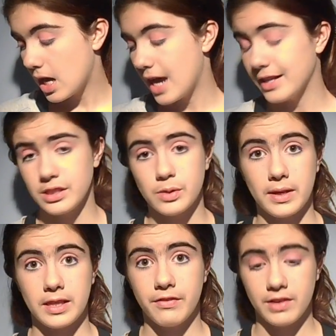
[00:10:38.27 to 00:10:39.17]
I just
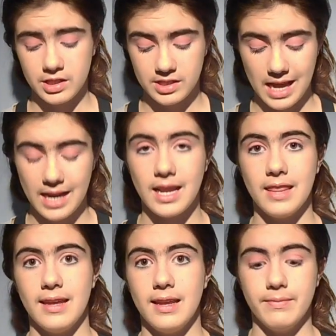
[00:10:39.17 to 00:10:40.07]
quickly finished that
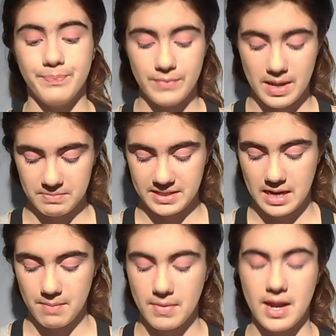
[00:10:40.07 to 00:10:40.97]
and then
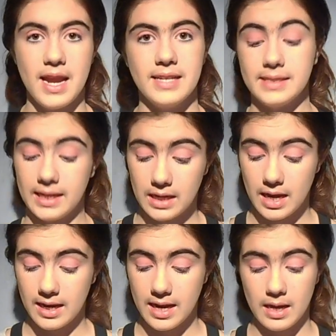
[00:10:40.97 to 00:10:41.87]
emptied out my SD
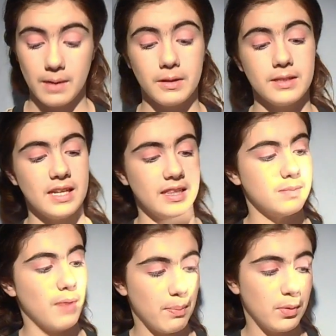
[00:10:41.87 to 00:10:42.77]
card, and now I'm going to take
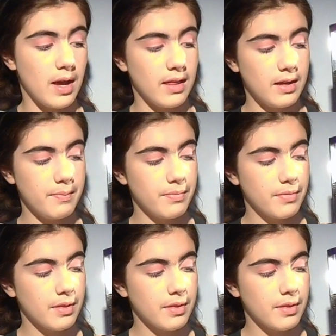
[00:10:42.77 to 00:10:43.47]
this purple colour